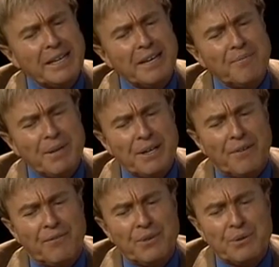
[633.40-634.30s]
you give me
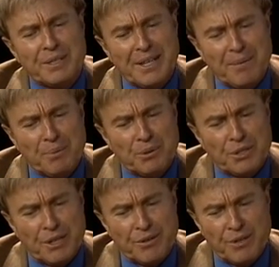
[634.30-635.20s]
a few examples,
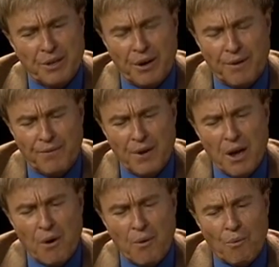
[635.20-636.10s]
Sharon, of
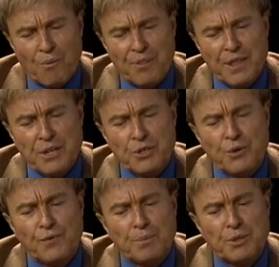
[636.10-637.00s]
things
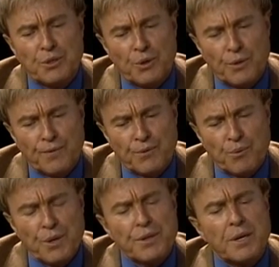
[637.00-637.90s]
you've observed
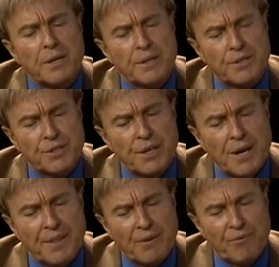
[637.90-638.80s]
with kids
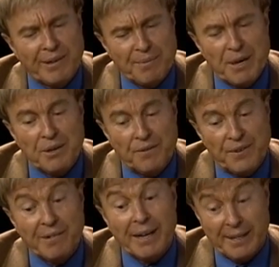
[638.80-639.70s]
that really make you
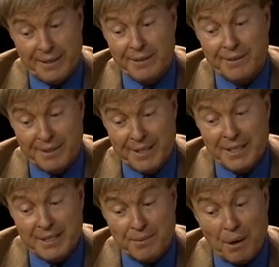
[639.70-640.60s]
feel like, you know,
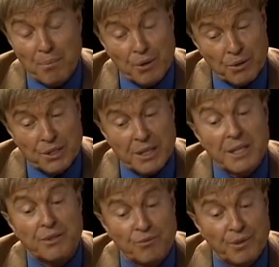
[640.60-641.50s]
this approach
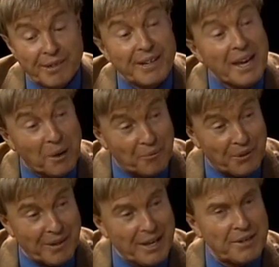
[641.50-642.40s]
is really
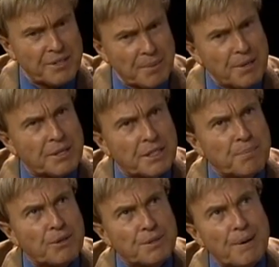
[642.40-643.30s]
helpful? And some of the
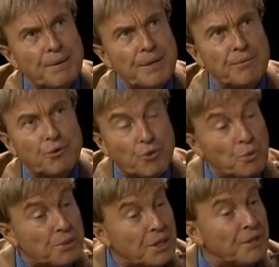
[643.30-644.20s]
experience maybe in
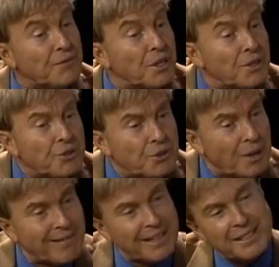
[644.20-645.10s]
groups that you've done too,
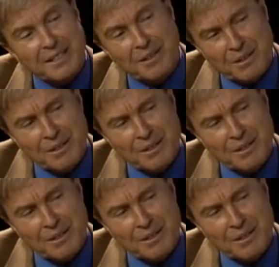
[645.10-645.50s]
I'd like to hear.